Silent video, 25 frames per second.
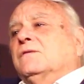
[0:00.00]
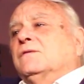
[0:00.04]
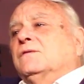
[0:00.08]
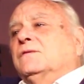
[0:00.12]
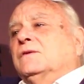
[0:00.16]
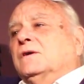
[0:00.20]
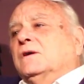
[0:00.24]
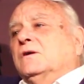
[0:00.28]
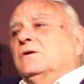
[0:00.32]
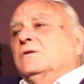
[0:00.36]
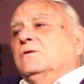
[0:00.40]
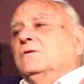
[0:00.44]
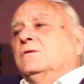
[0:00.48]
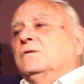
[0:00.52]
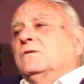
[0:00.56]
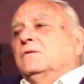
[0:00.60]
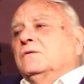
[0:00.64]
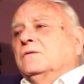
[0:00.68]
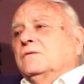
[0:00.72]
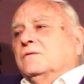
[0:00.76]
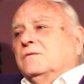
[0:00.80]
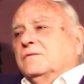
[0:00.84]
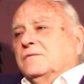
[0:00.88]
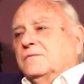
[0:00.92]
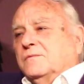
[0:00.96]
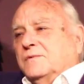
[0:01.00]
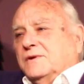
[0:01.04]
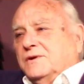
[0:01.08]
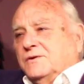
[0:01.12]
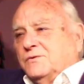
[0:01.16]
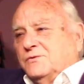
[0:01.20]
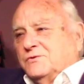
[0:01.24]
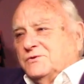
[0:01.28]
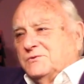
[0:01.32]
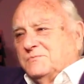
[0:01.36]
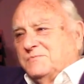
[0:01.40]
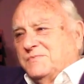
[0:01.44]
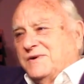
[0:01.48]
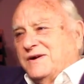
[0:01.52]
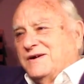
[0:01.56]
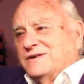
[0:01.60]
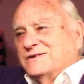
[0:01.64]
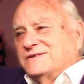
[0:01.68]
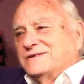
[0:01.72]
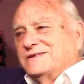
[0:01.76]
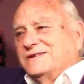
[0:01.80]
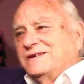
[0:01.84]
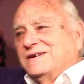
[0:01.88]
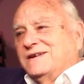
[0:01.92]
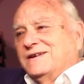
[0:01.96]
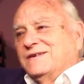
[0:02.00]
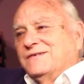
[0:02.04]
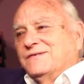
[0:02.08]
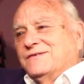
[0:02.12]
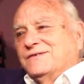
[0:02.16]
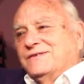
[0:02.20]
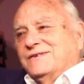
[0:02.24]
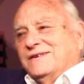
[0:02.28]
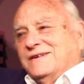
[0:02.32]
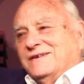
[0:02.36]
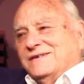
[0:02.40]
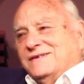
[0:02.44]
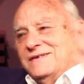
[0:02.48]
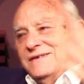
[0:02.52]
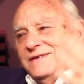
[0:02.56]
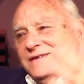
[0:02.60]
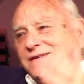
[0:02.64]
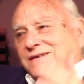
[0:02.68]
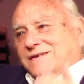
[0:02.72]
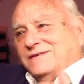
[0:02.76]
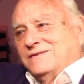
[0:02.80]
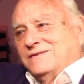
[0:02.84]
So we call them past lives and